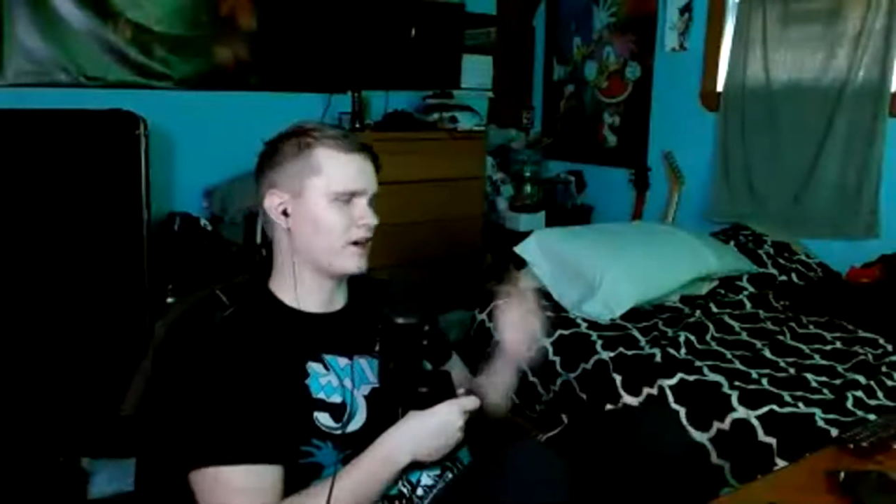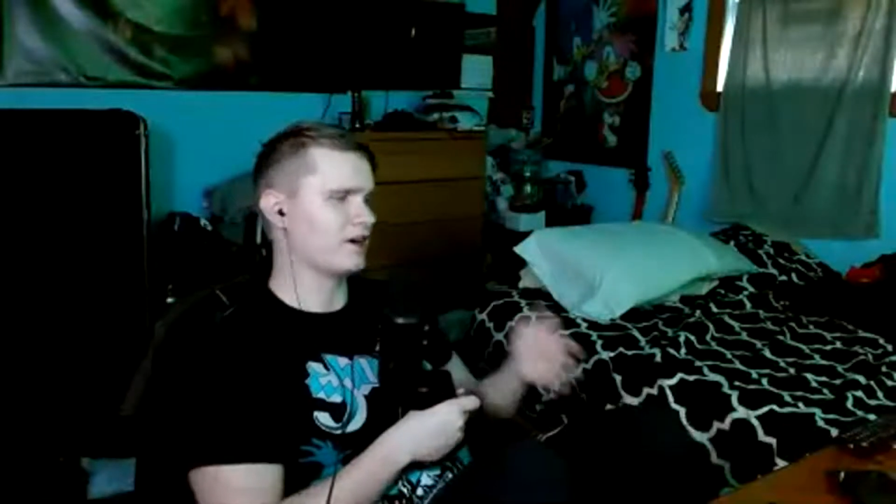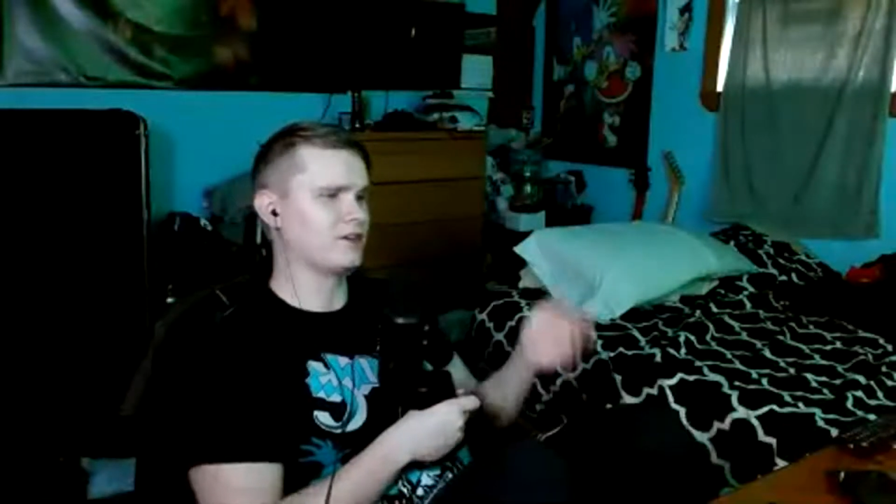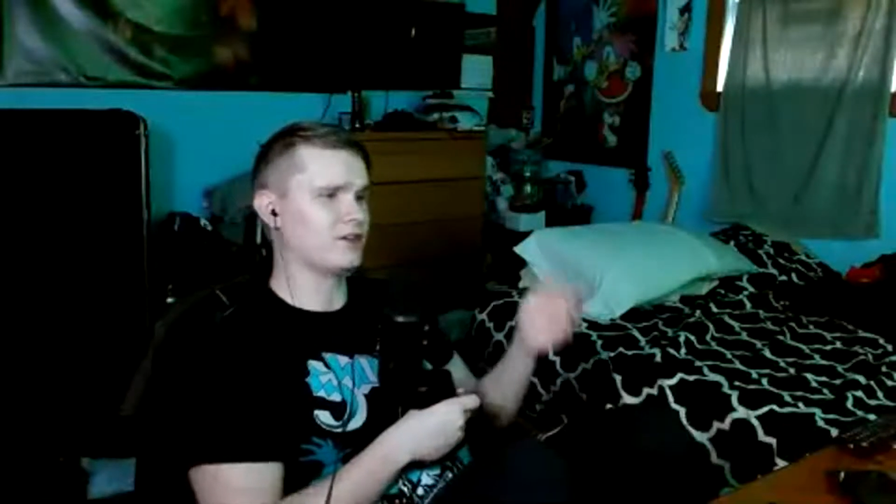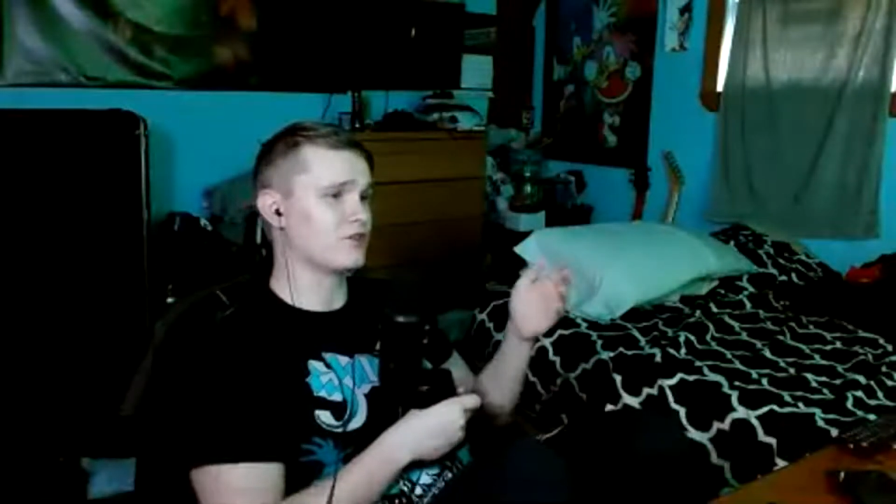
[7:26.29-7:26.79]
a
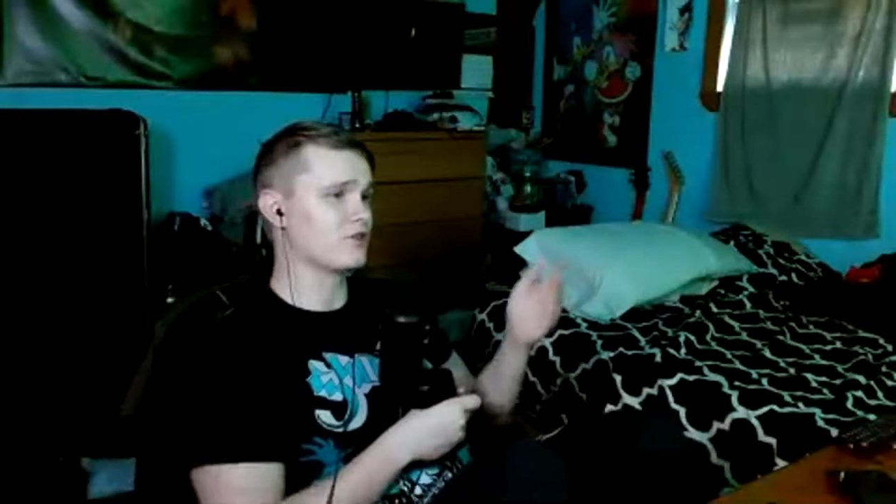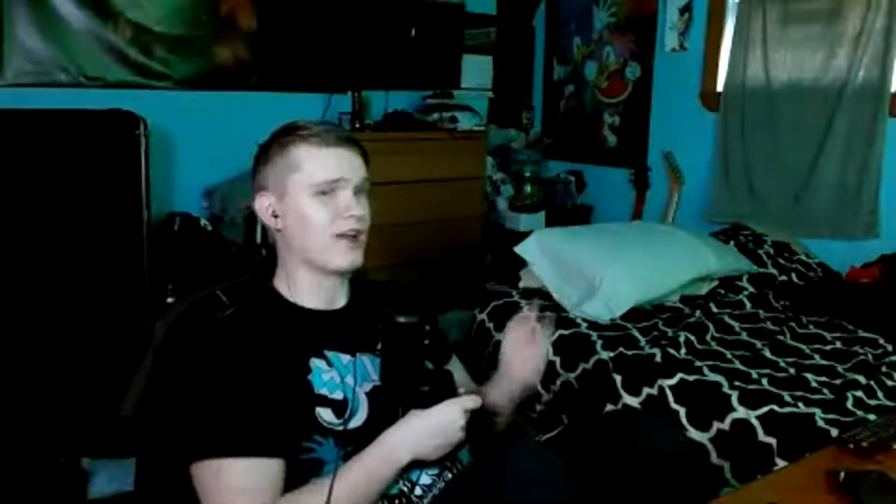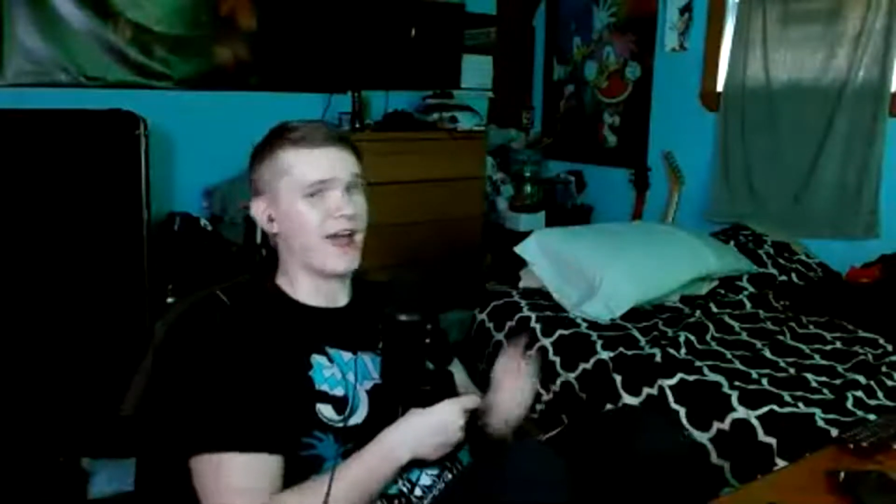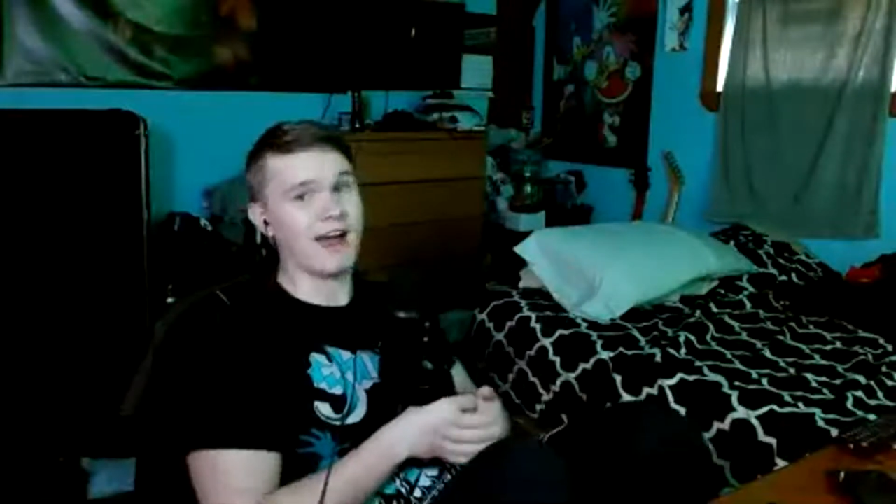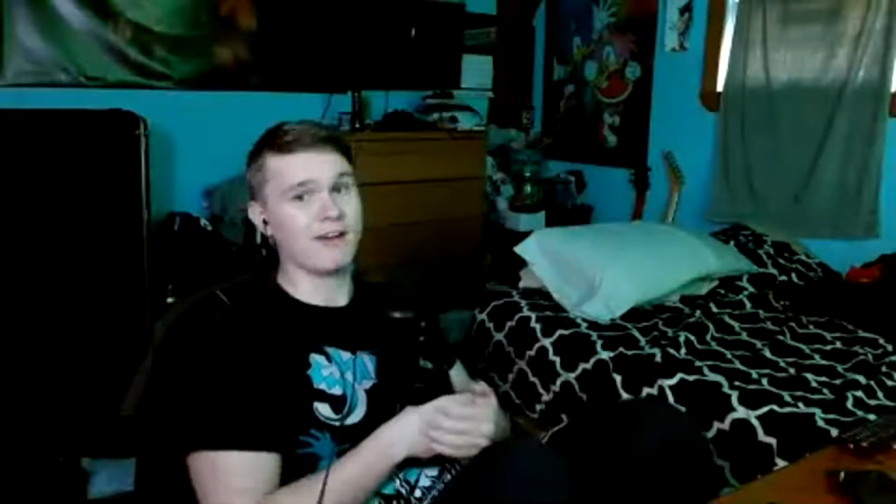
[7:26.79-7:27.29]
year and
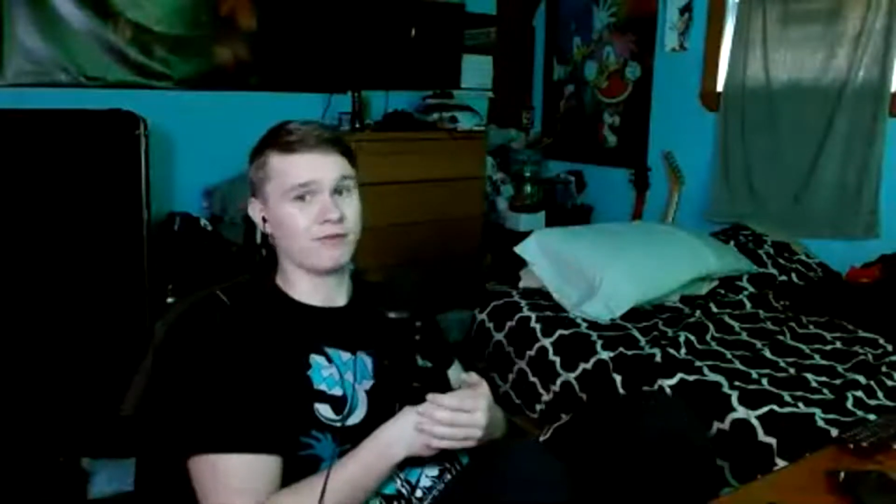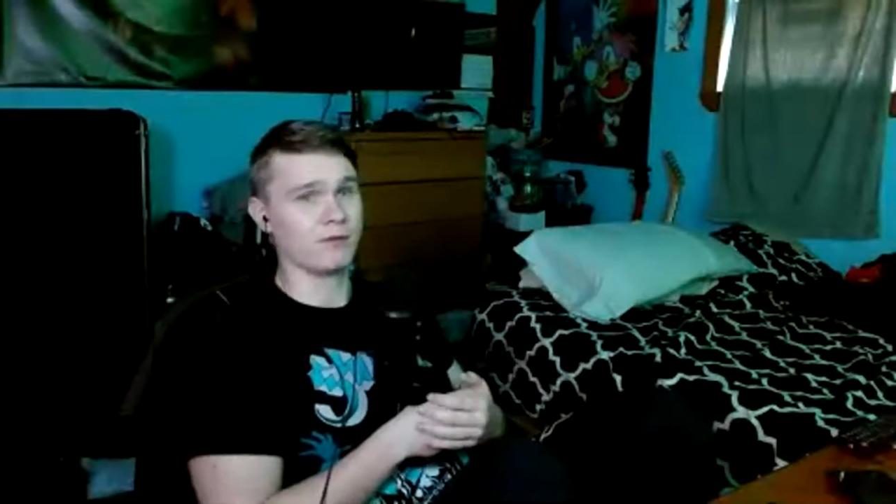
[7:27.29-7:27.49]
a half